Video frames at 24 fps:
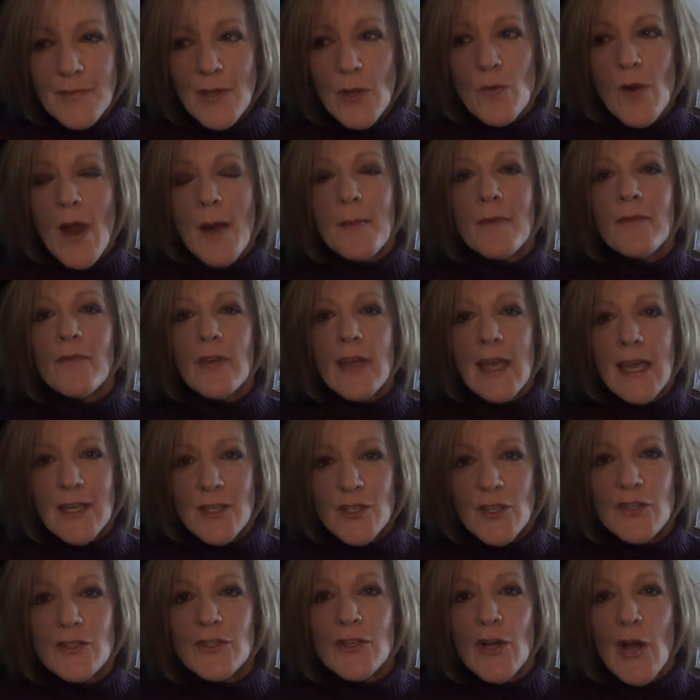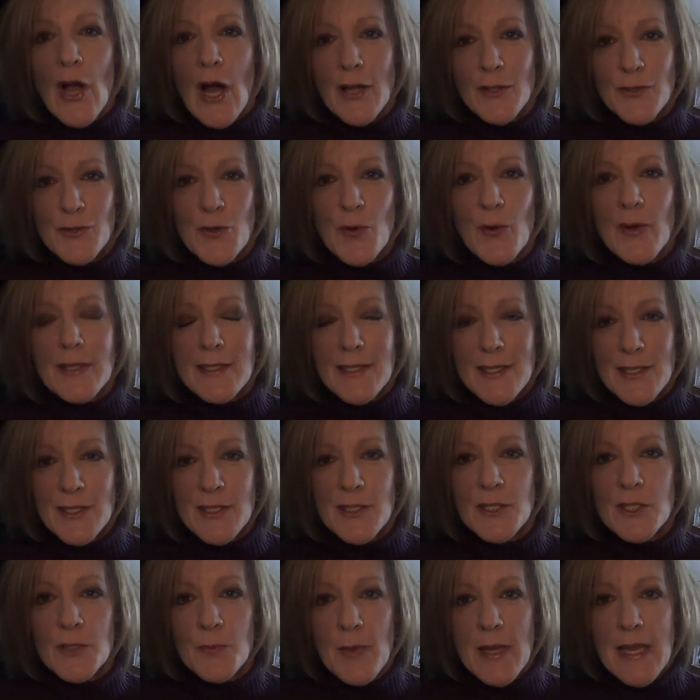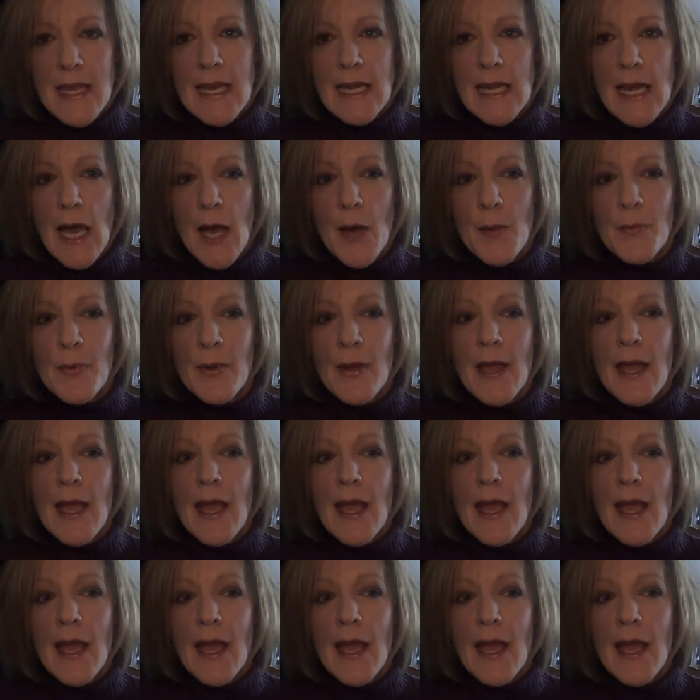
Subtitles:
ramifications and consequences to speaking up,